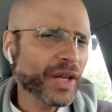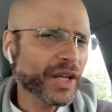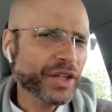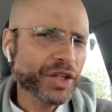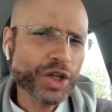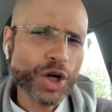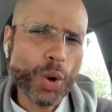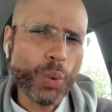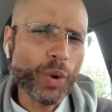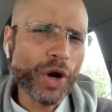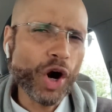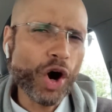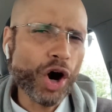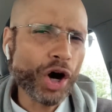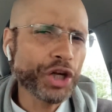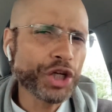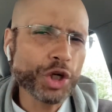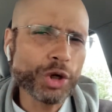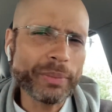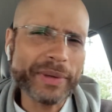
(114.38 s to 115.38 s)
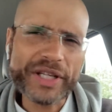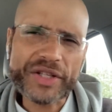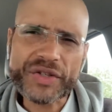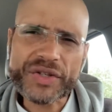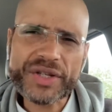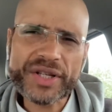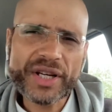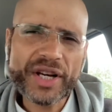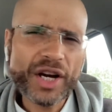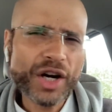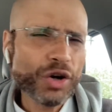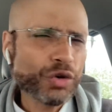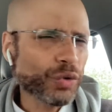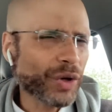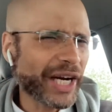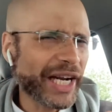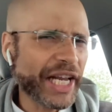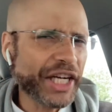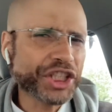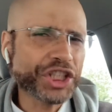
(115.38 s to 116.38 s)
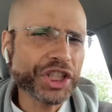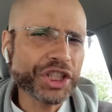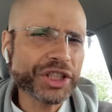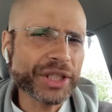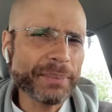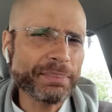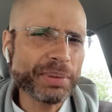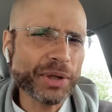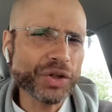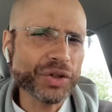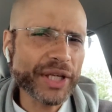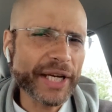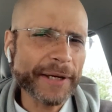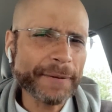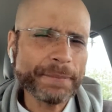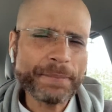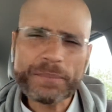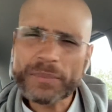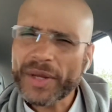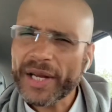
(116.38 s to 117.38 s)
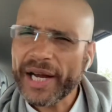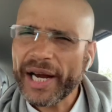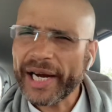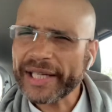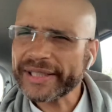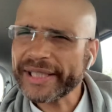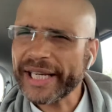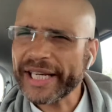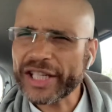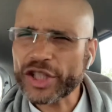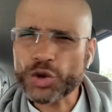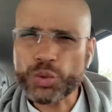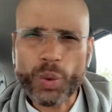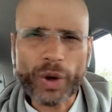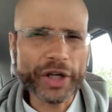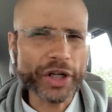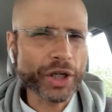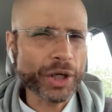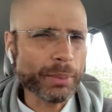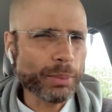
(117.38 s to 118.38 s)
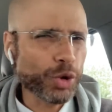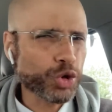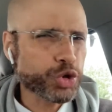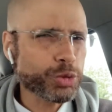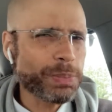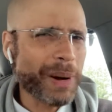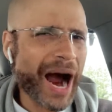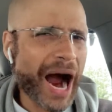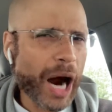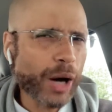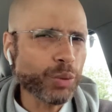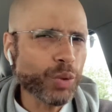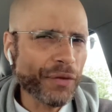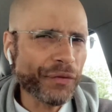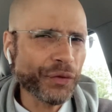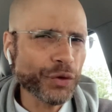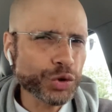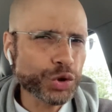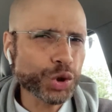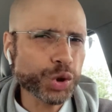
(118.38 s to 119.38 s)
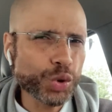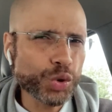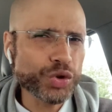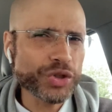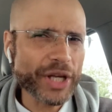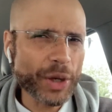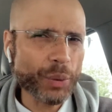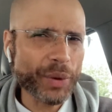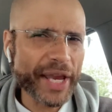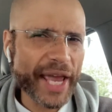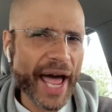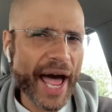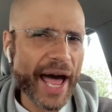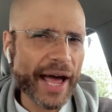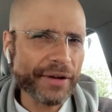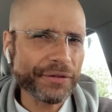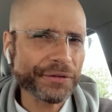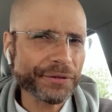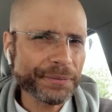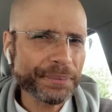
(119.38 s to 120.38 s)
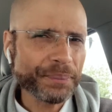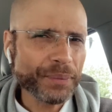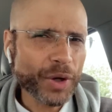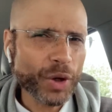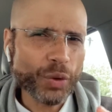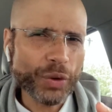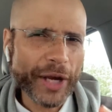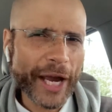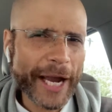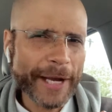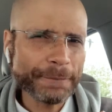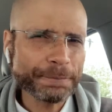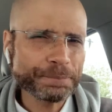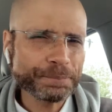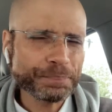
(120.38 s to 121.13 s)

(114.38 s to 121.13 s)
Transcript: You know, we're all humans. Relationship building I think is one of the most powerful tools that we have. Okay?